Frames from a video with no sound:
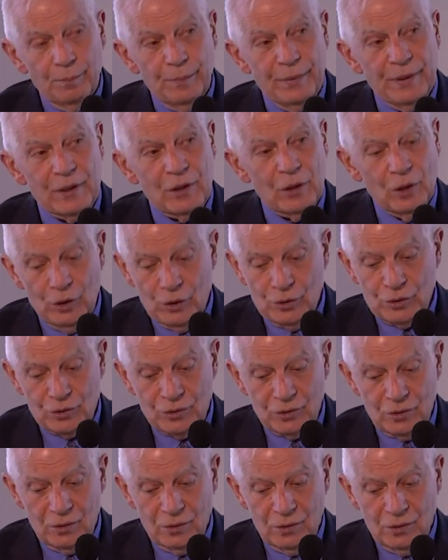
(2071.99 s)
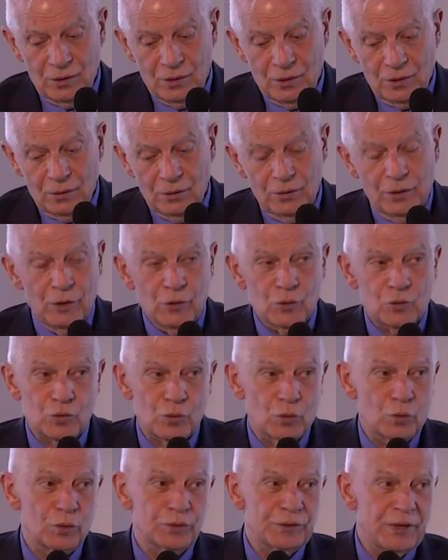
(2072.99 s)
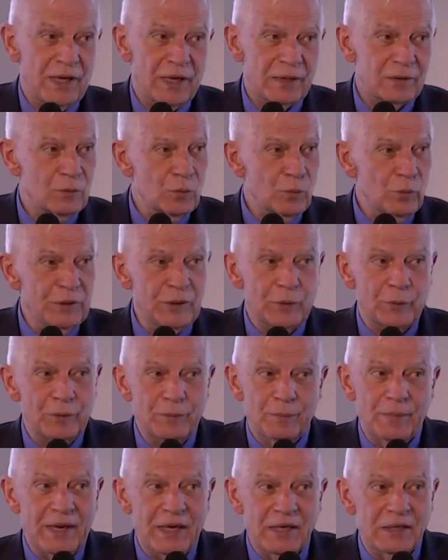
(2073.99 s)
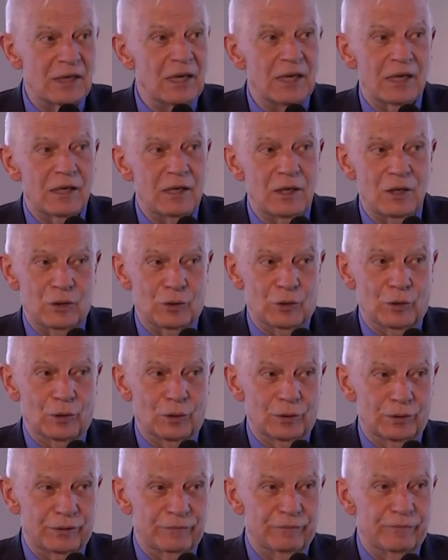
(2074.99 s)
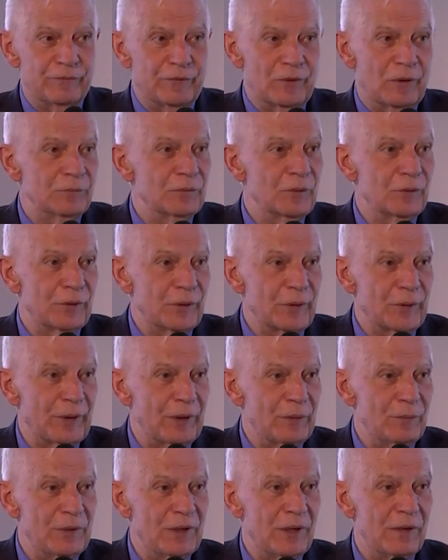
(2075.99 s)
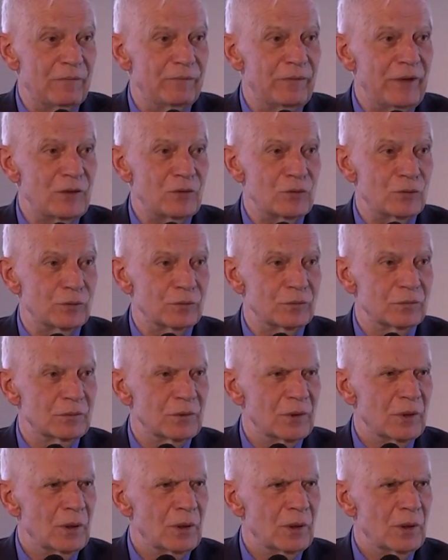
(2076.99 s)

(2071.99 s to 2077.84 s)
because they saw that we remained idle in front of the Crimea invasion.